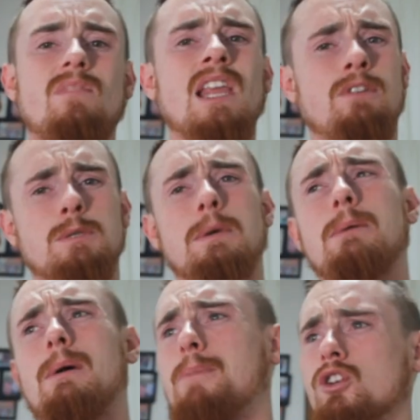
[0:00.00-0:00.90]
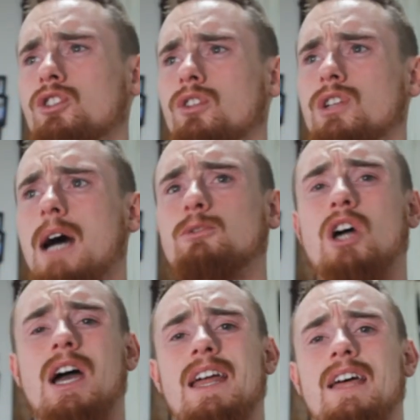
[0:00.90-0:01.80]
If I'm spending my personal time
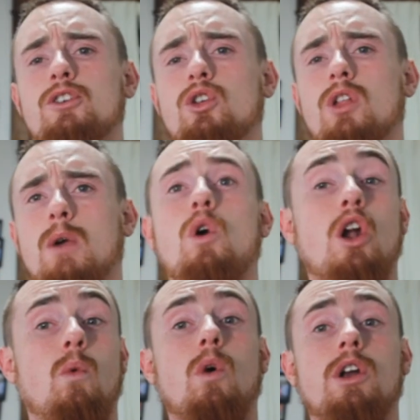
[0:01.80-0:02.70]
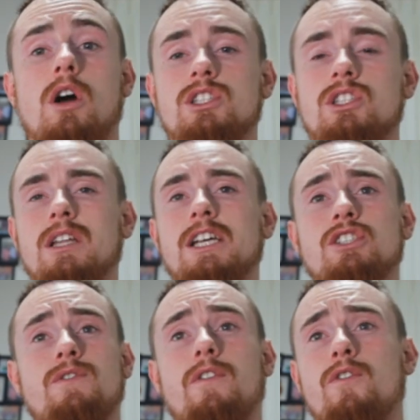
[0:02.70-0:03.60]
trying to do like one-on-one
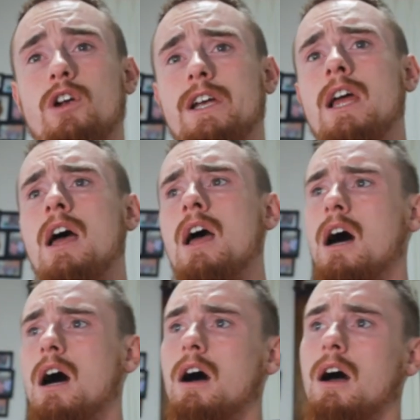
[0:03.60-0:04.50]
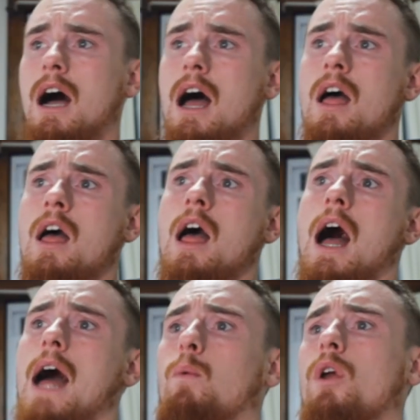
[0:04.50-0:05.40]
consultations for free, uh,
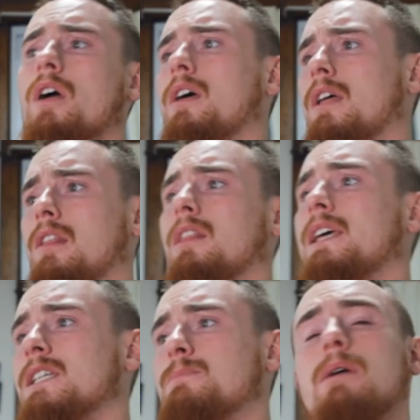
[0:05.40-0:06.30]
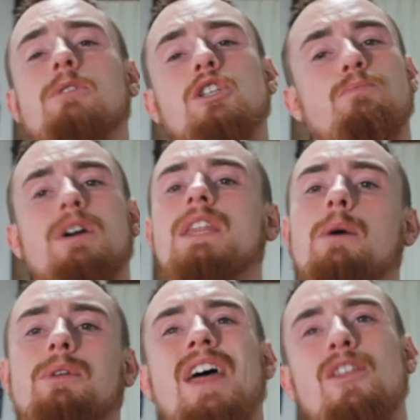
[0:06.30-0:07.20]
I want to at least be able to spread
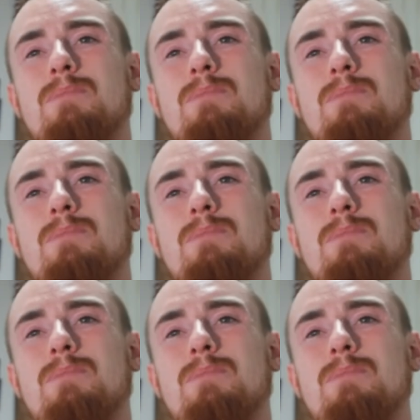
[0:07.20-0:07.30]
that with other